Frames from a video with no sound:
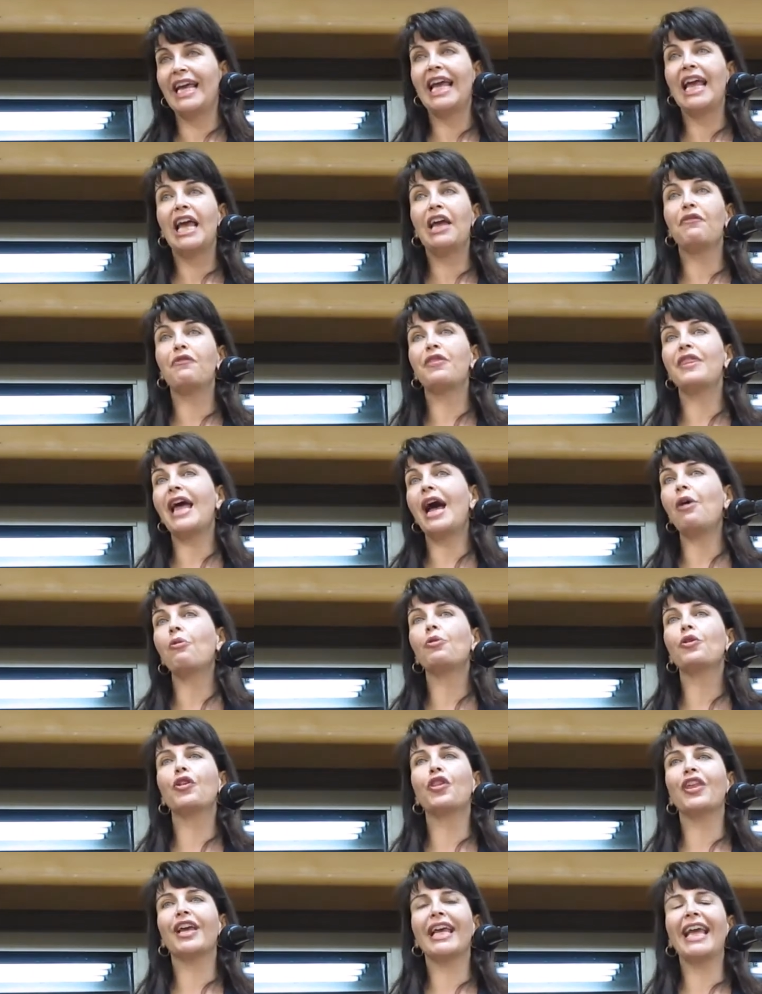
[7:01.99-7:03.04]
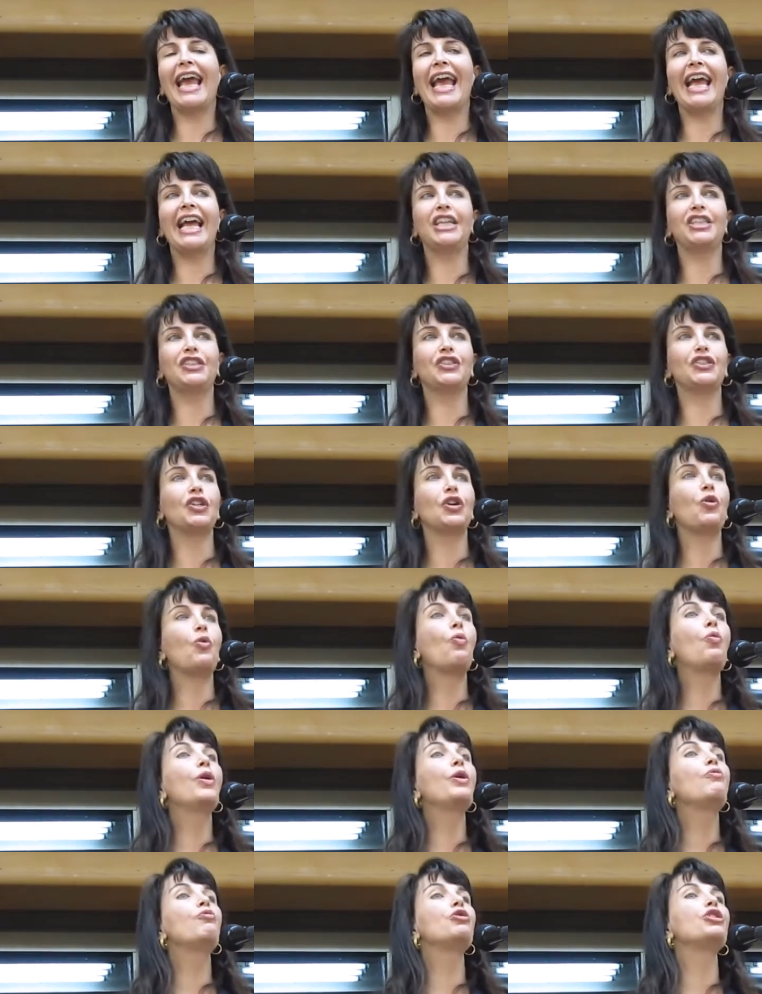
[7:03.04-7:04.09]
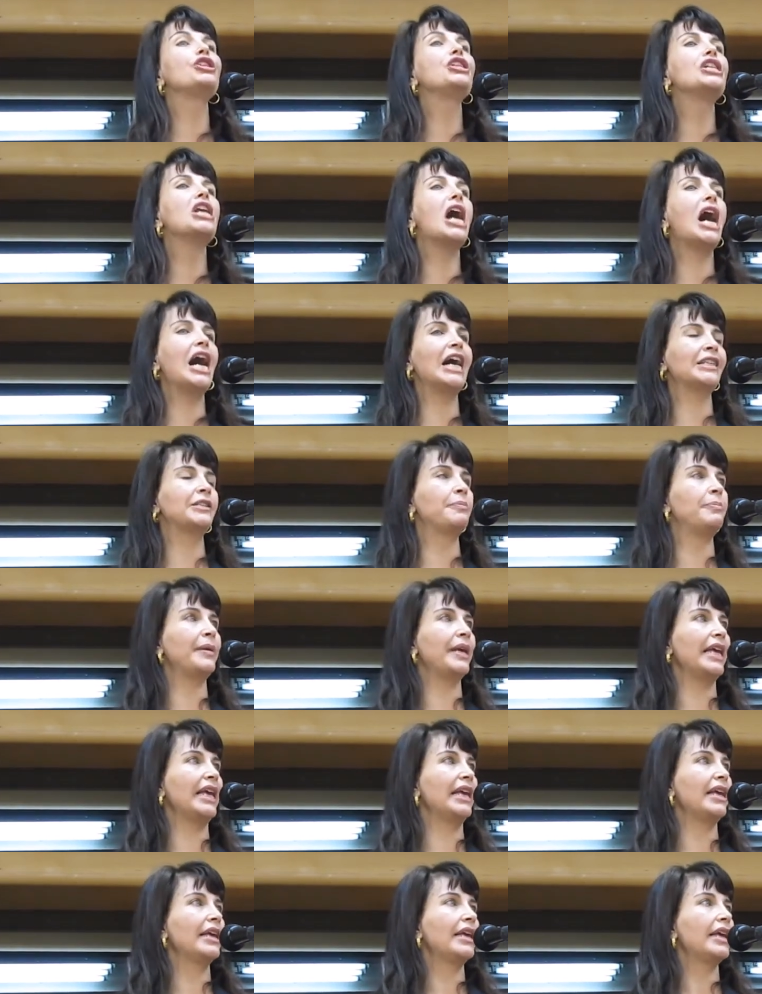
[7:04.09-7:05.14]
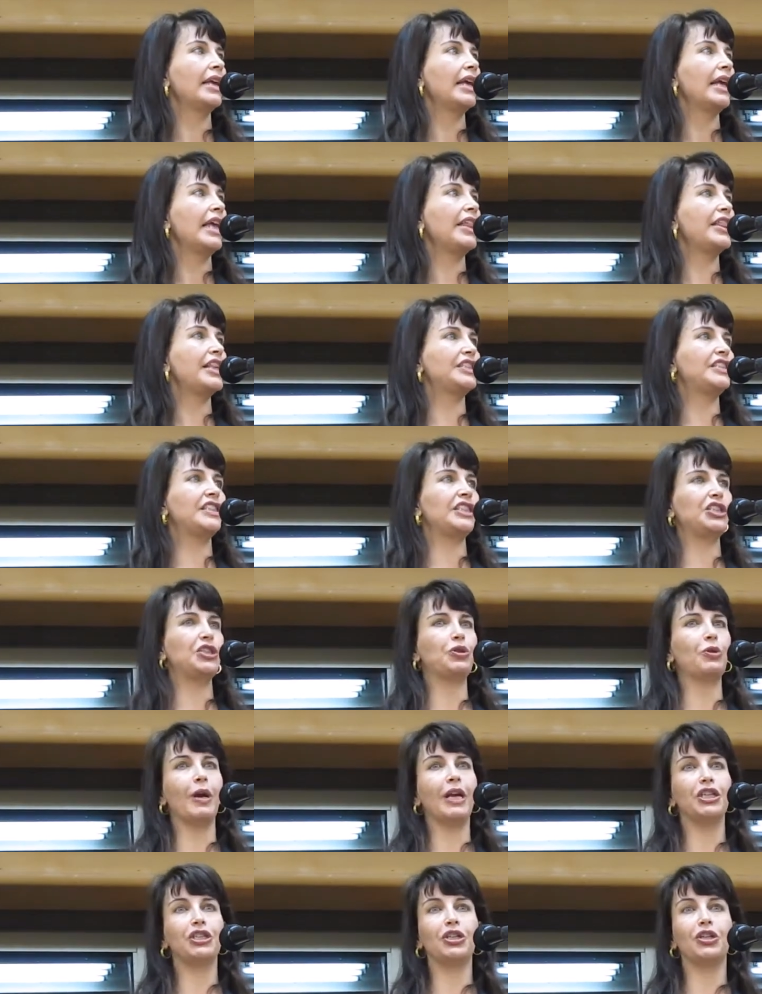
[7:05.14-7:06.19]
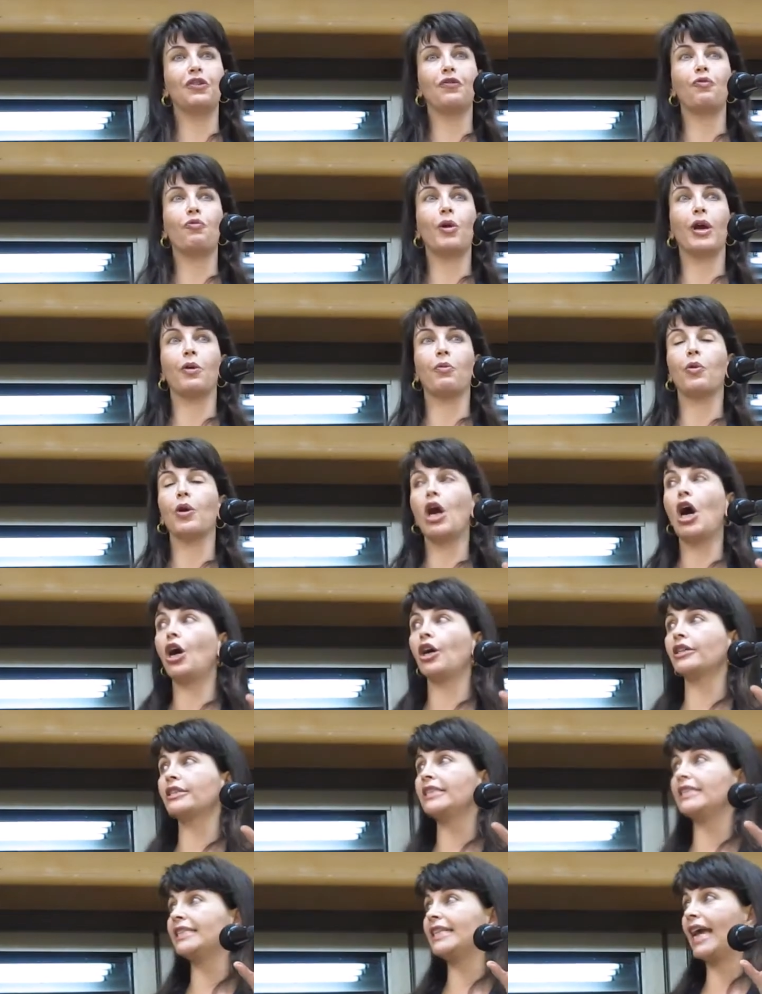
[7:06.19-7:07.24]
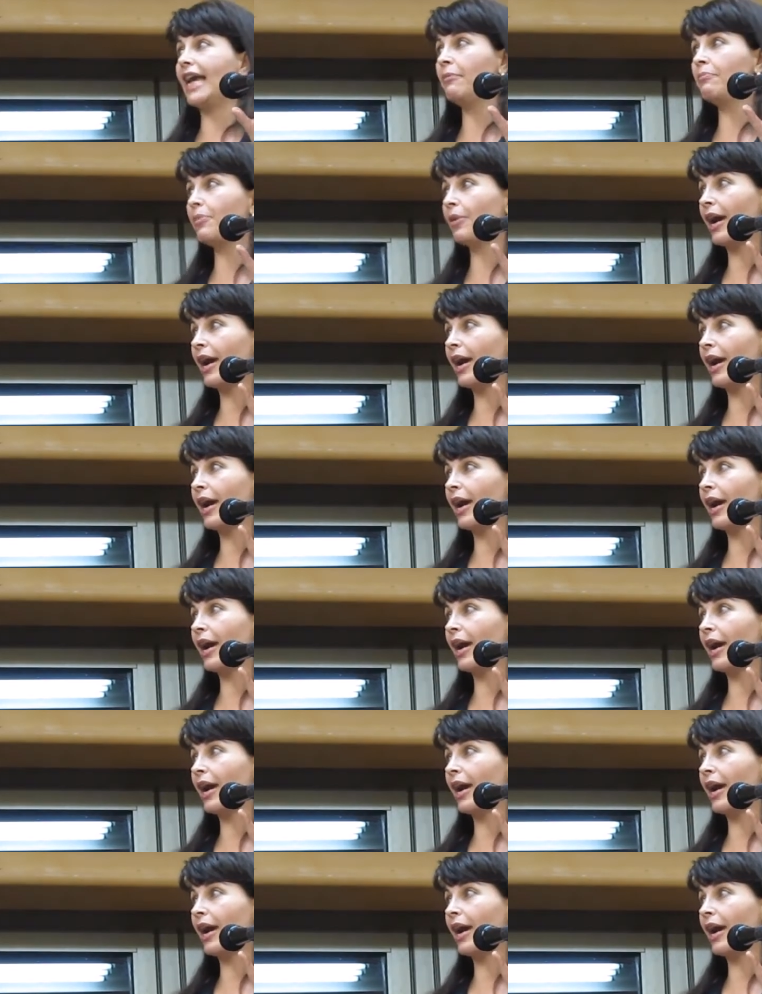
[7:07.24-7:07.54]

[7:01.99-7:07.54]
If that were the case, we would not be in the situation of where we are today.